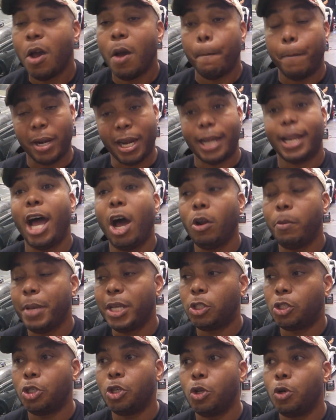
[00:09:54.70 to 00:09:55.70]
but allowed
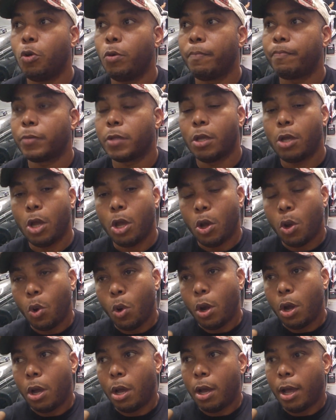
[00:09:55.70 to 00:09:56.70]
me to
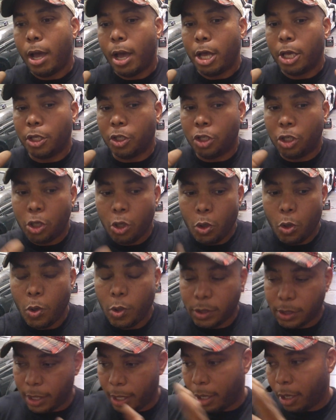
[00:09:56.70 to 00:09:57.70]

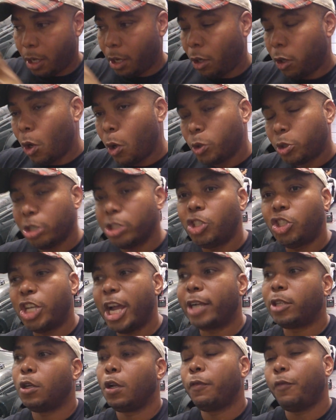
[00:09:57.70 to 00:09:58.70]
used closer
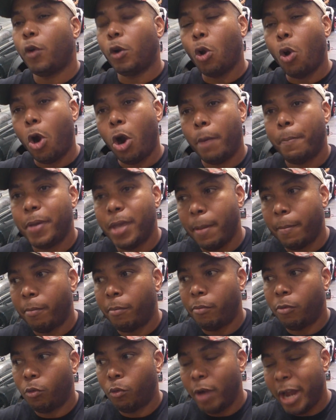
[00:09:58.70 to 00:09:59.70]
injectors for low RPM
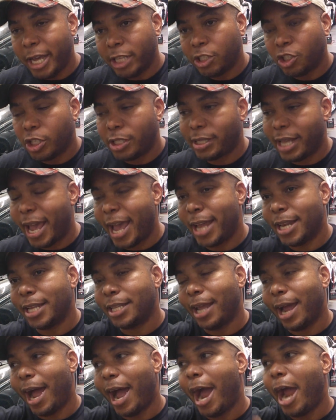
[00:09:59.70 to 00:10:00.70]
ranges, and in
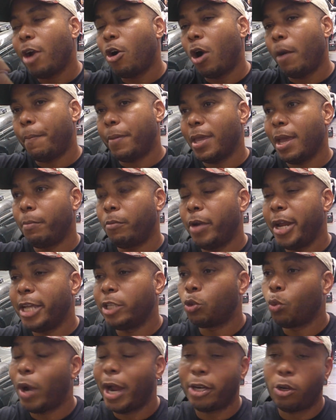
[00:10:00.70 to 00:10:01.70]
the higher RPM
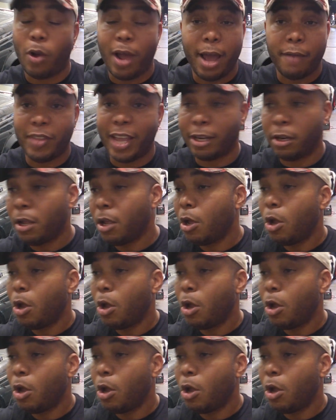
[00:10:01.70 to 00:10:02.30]
range where I don't have that